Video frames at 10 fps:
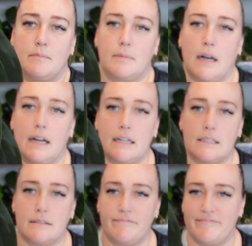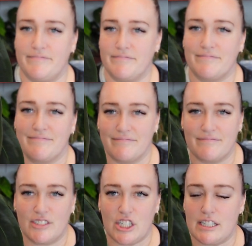But
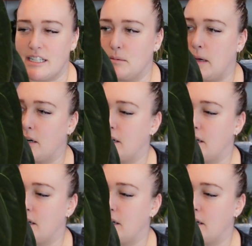she's seen better